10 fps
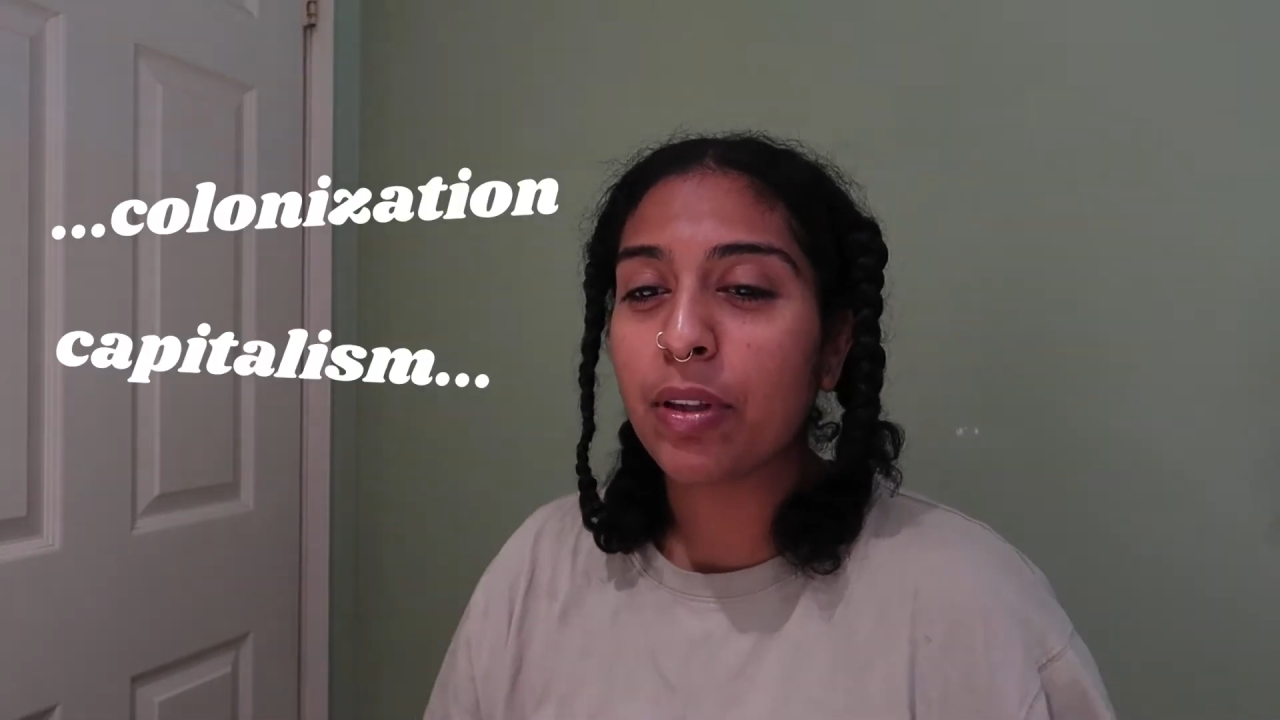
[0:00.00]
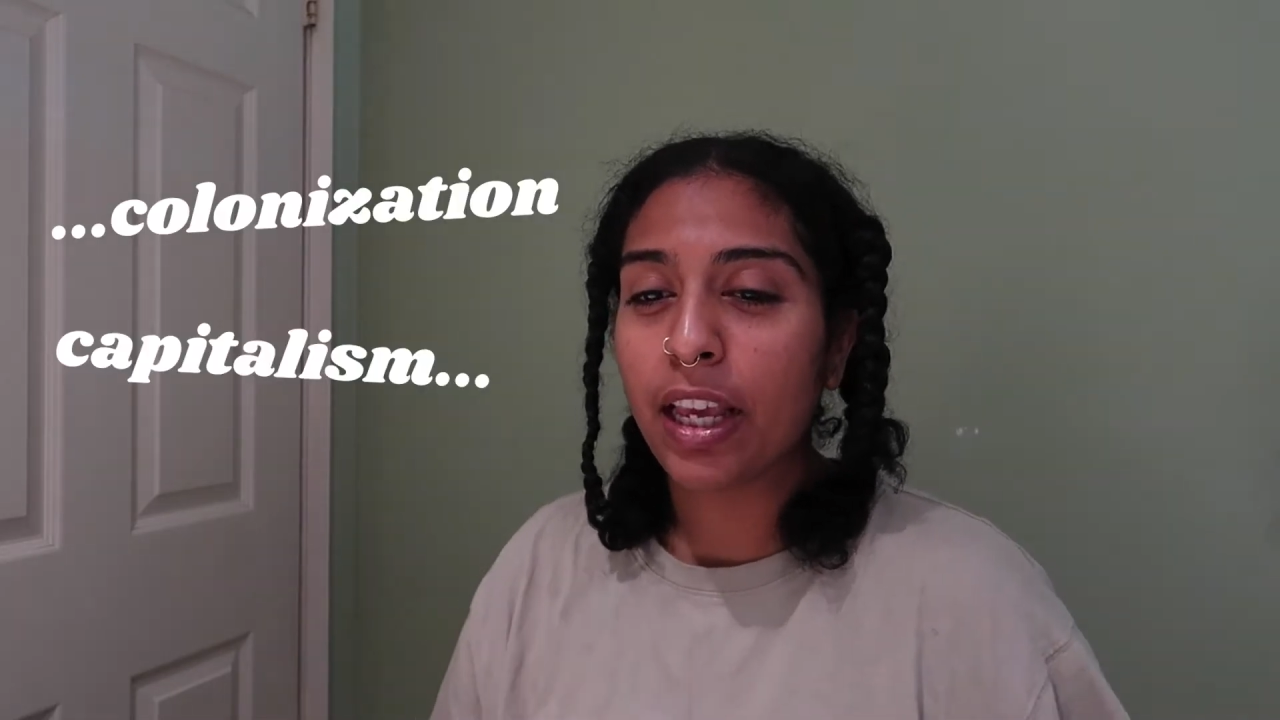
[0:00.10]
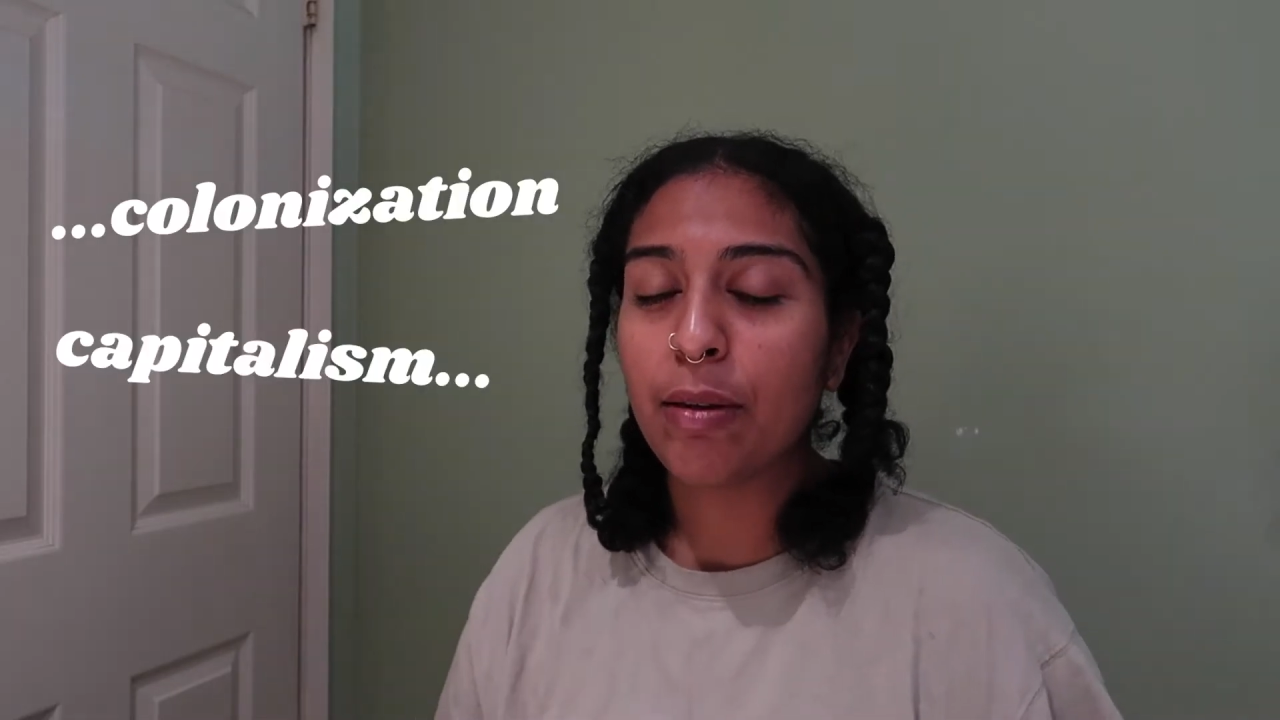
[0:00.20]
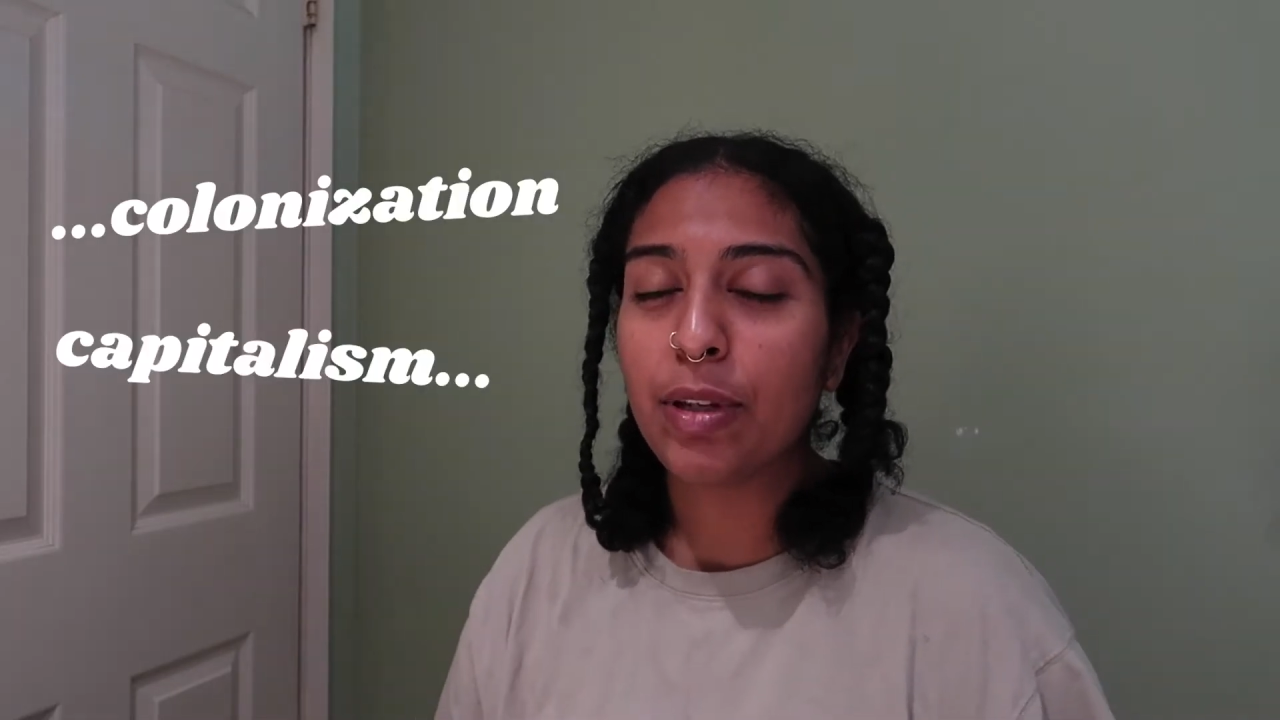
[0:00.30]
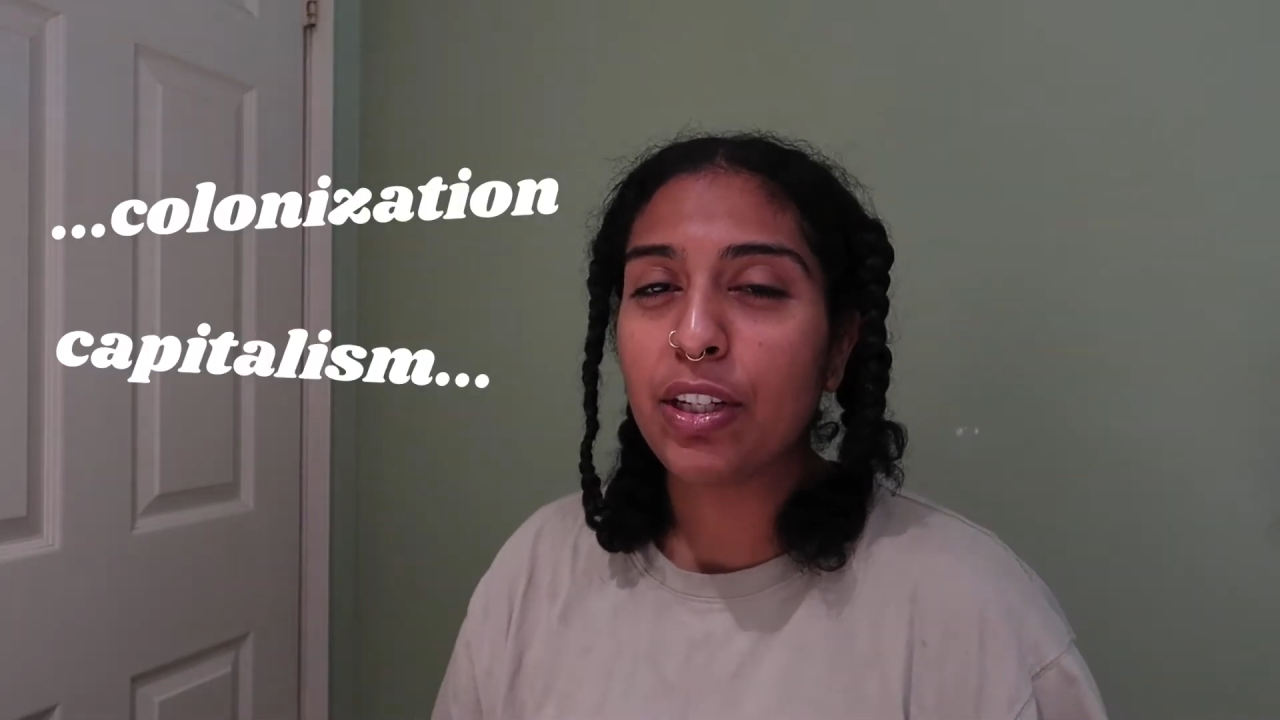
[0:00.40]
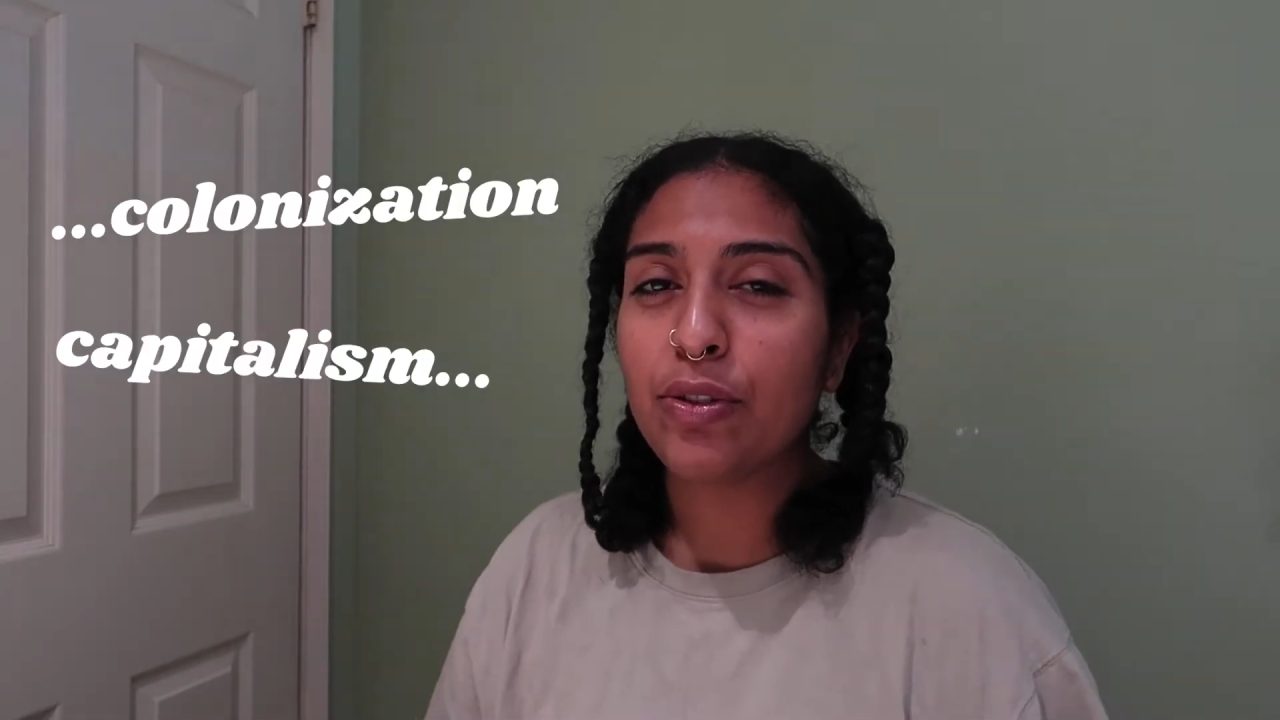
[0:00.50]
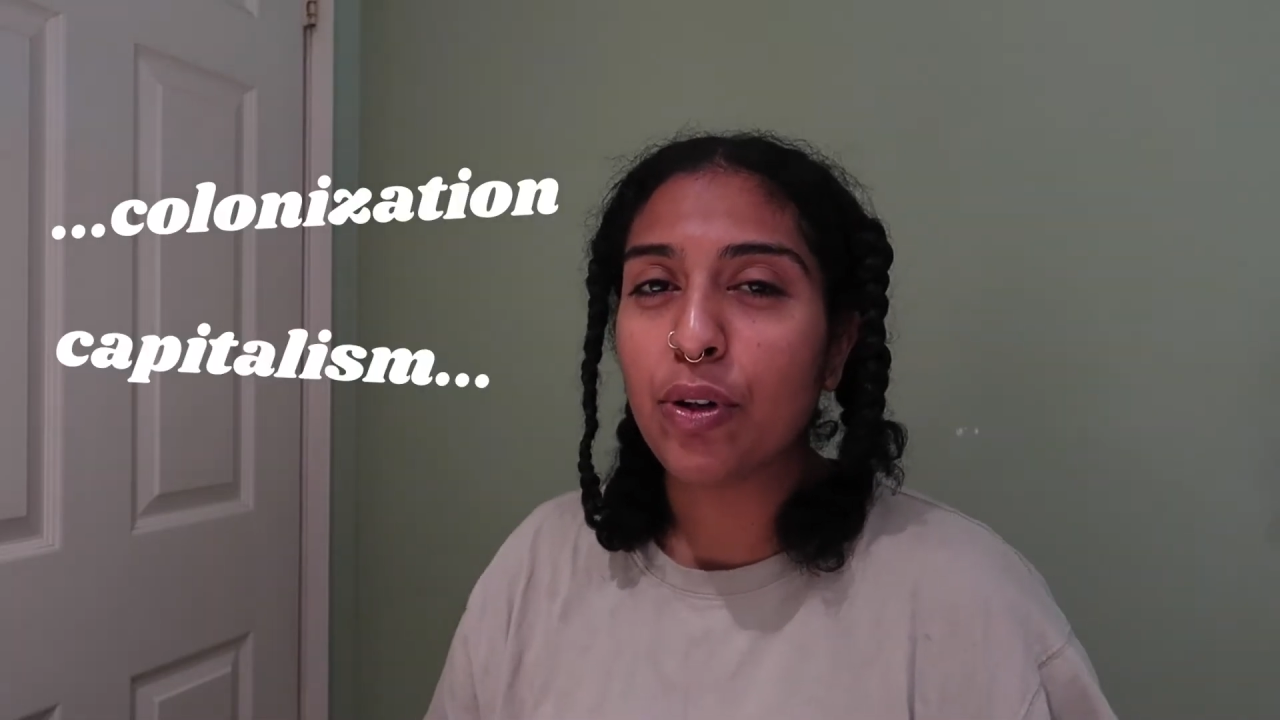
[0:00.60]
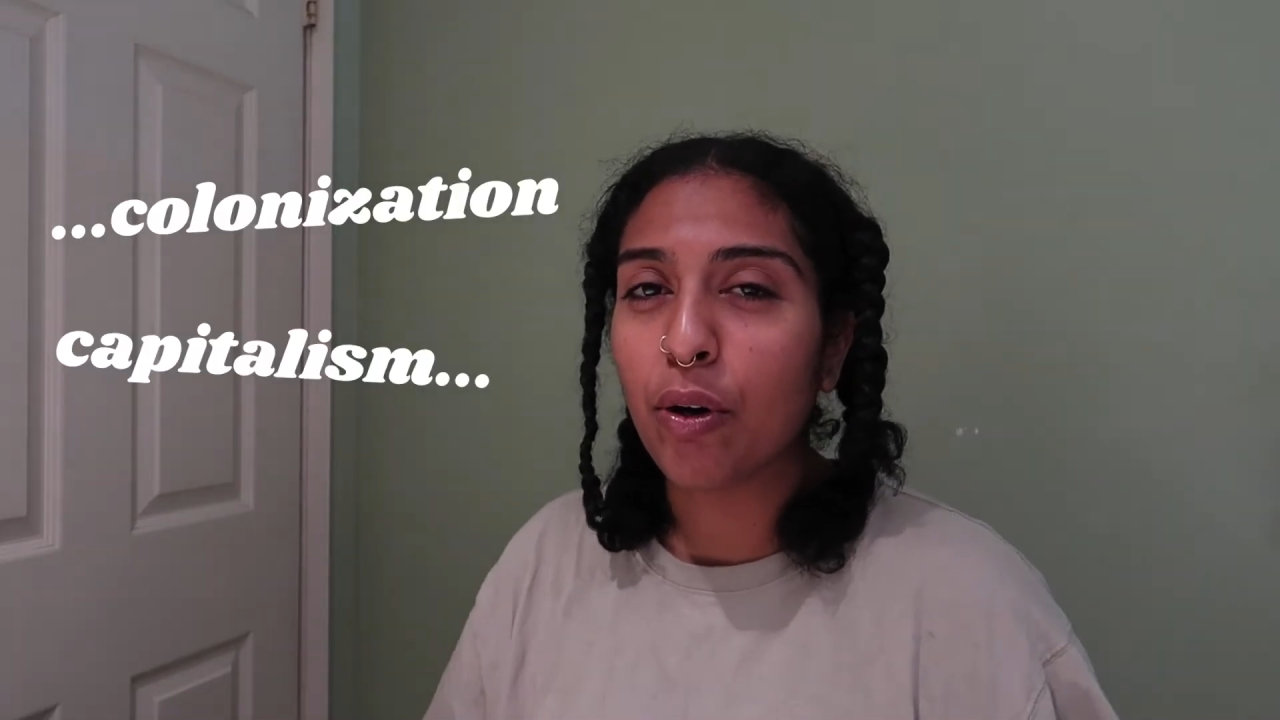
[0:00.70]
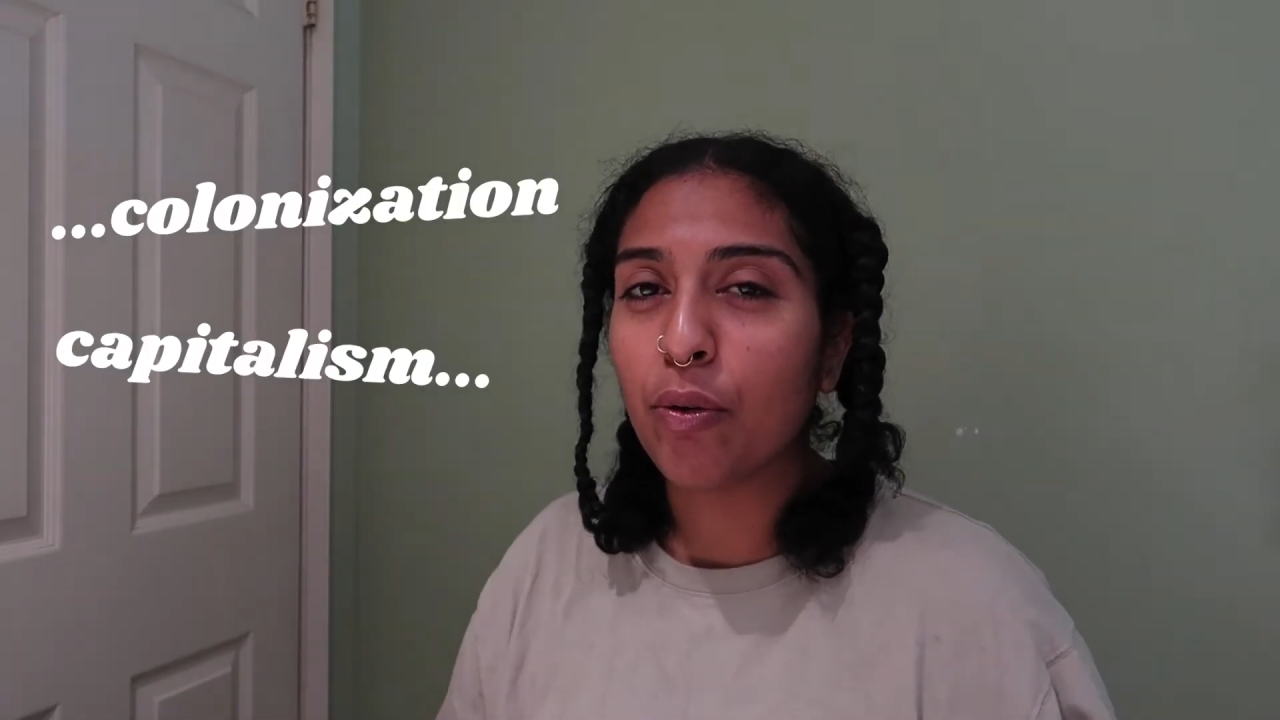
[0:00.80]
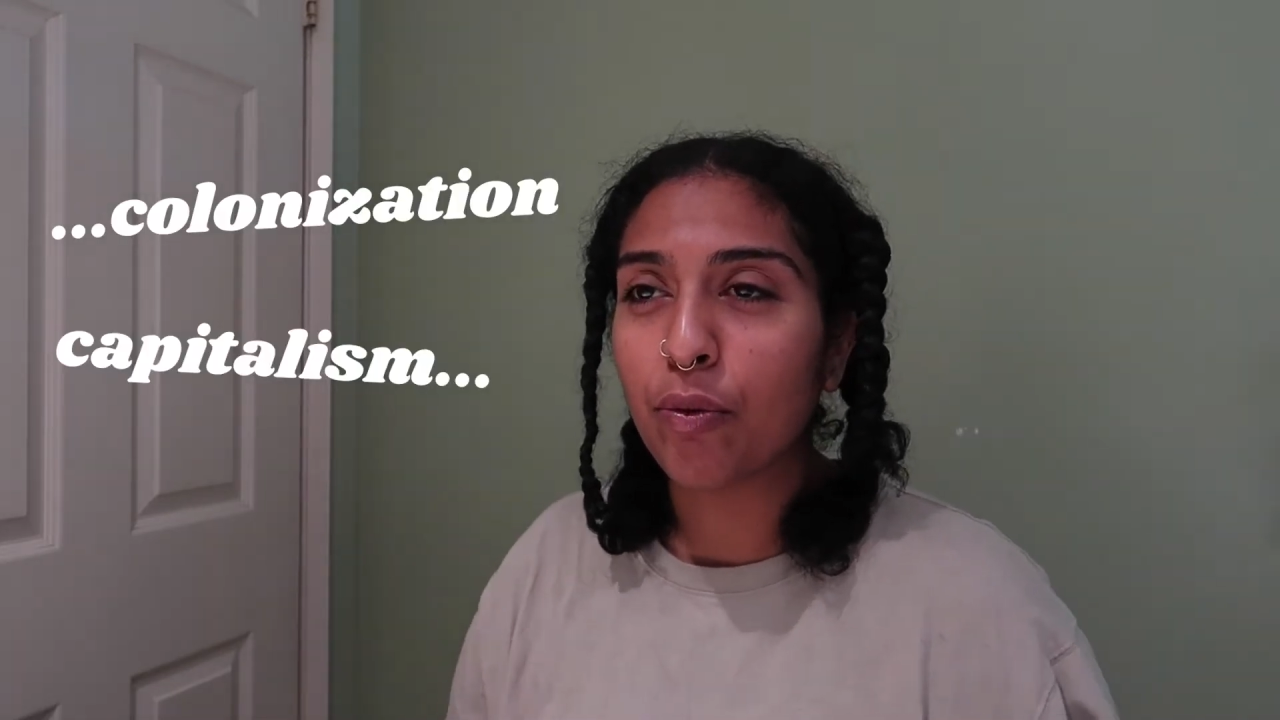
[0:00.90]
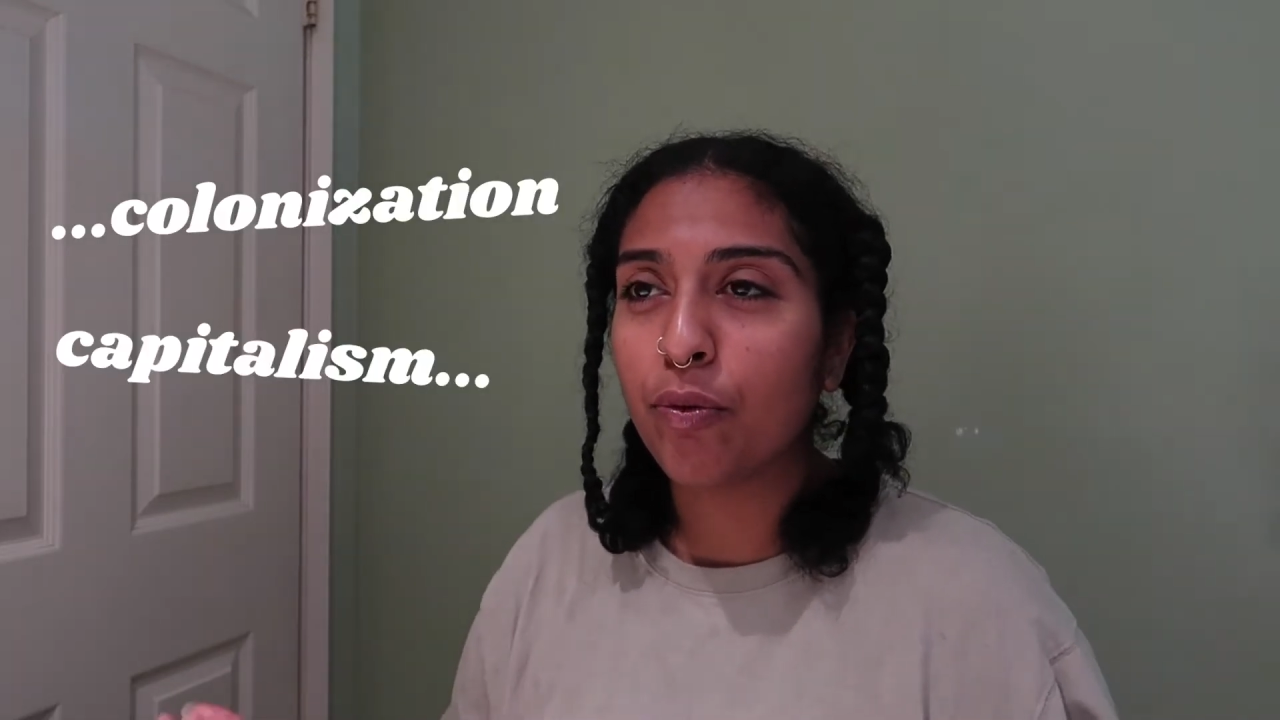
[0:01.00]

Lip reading: like me don't